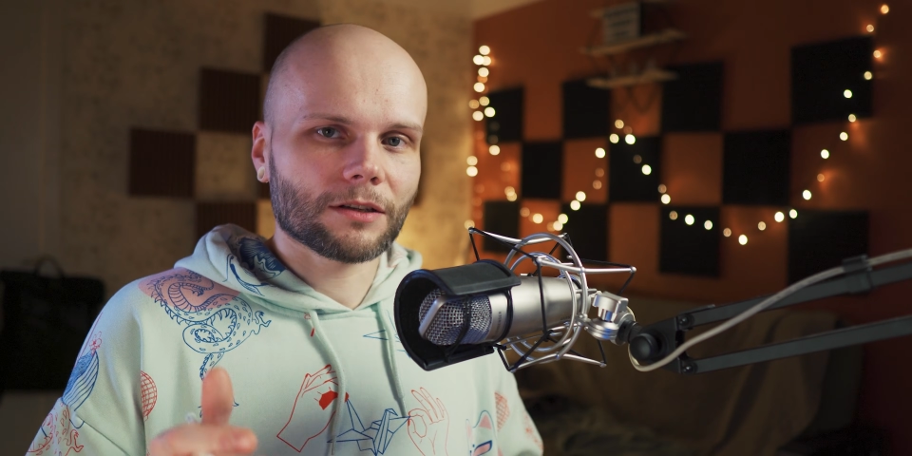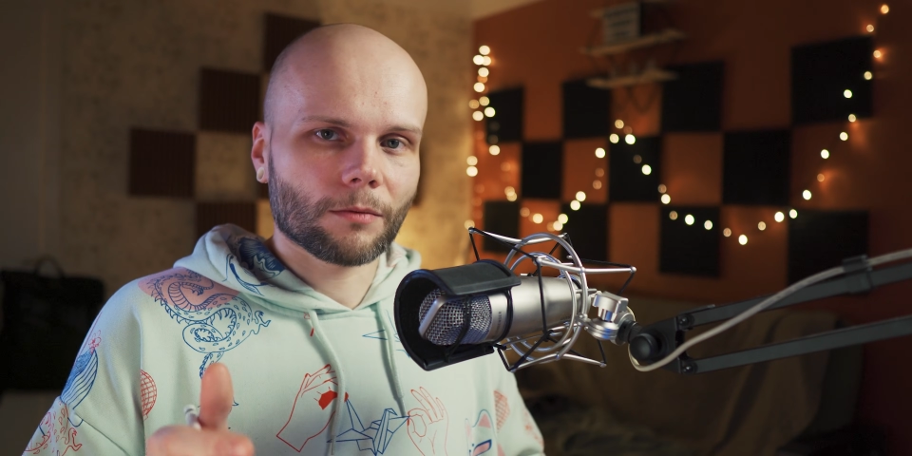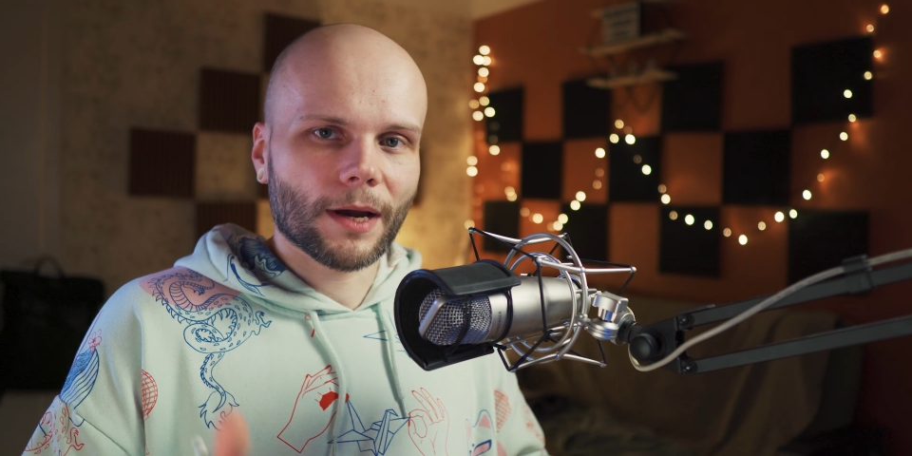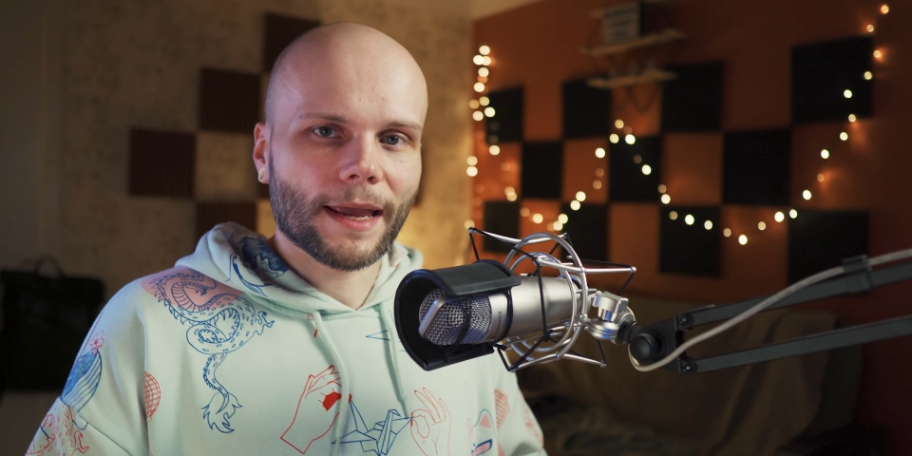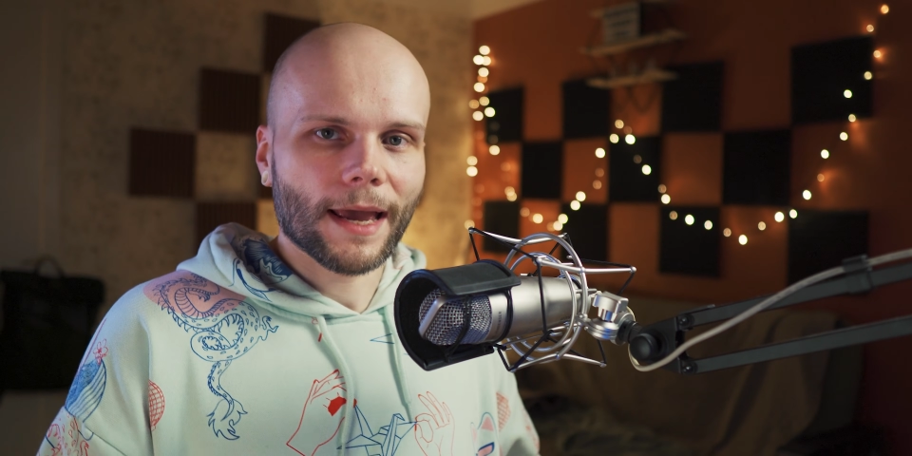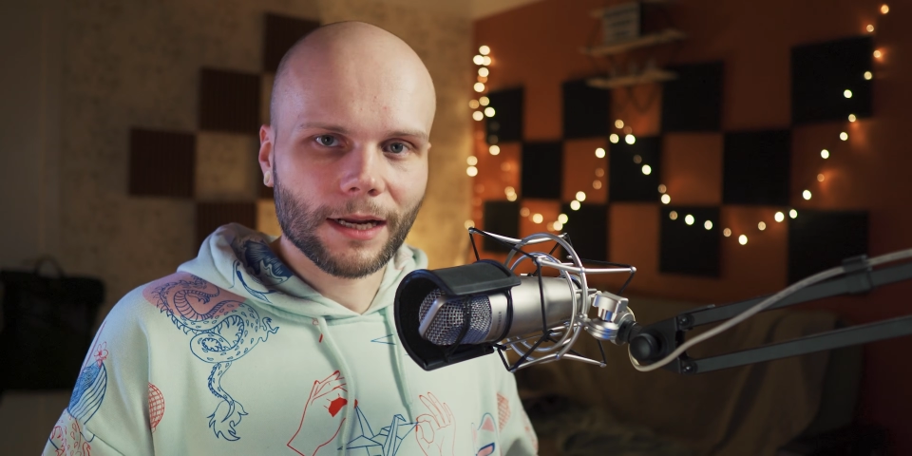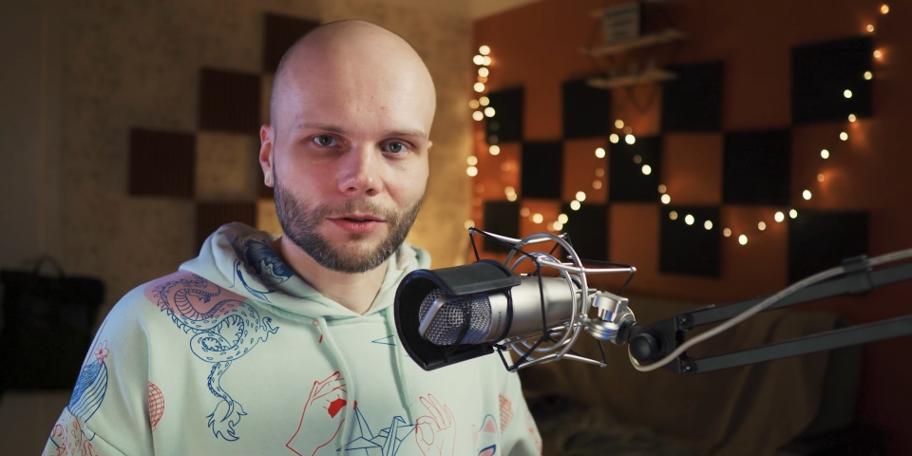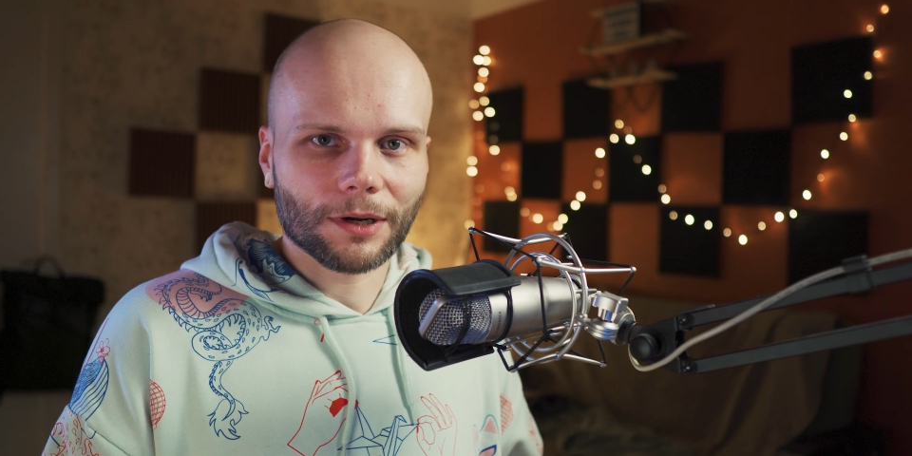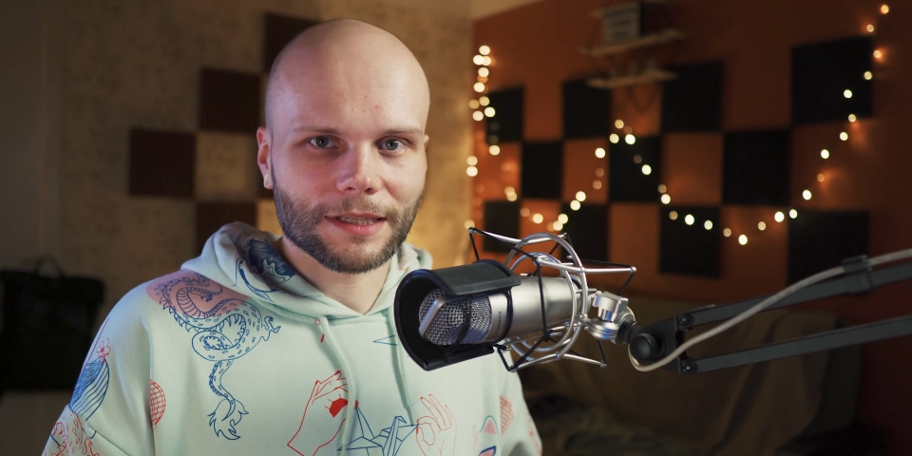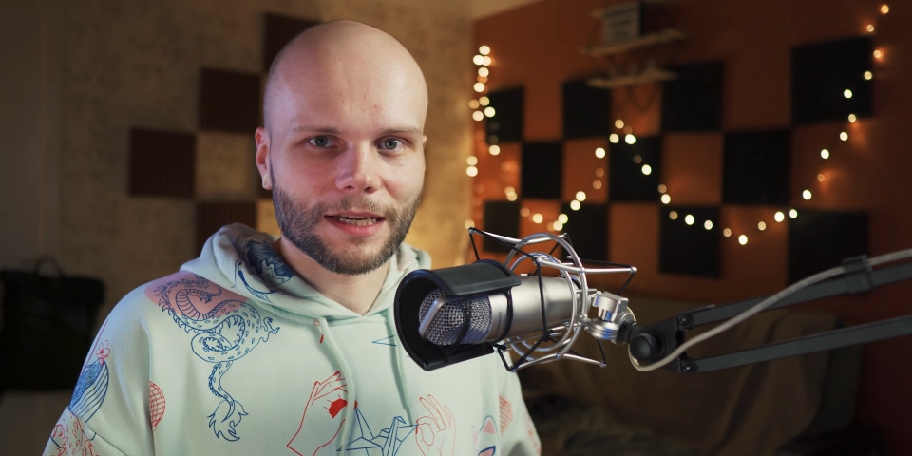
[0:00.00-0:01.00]
on my
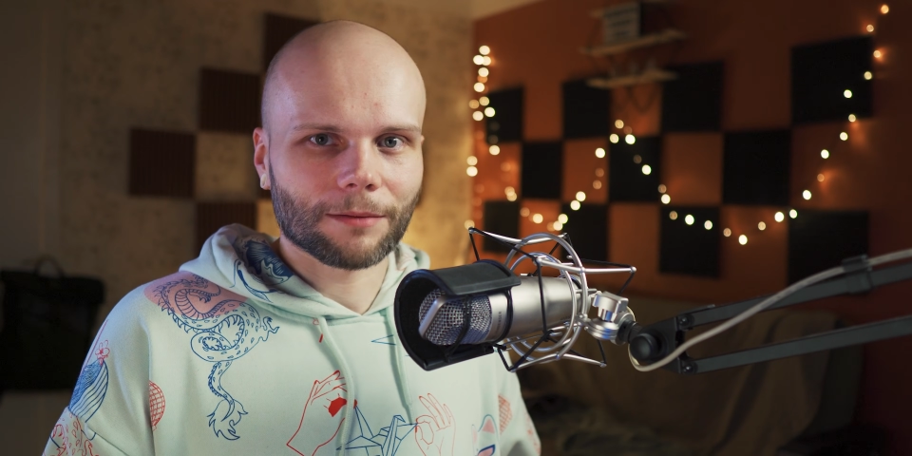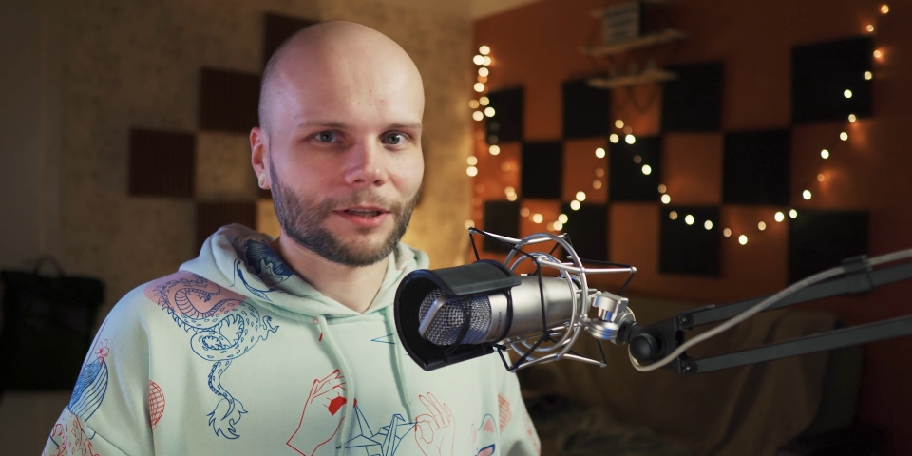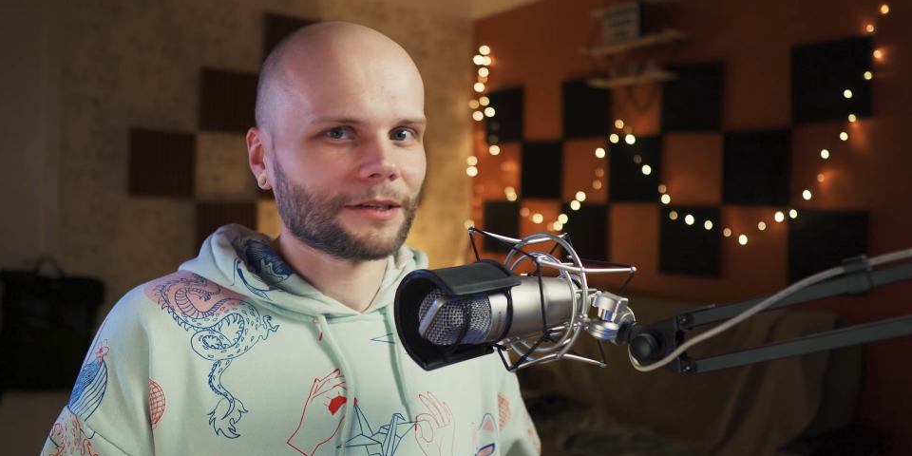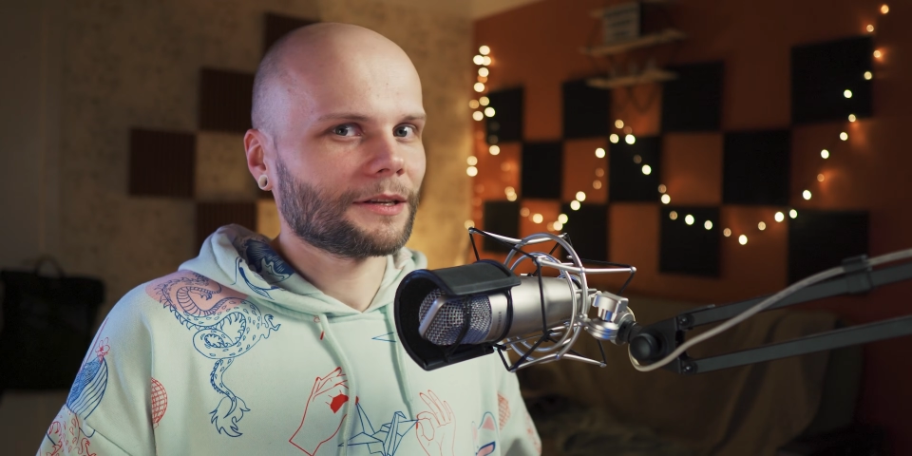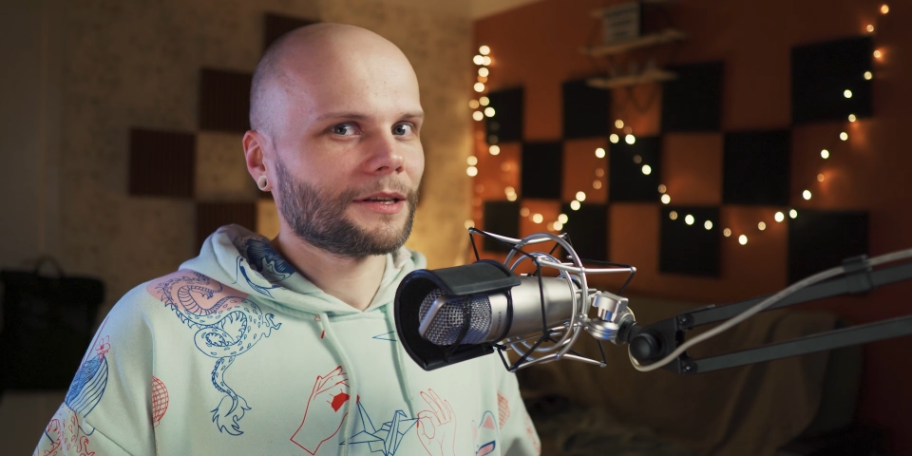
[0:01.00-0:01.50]
Android tablet,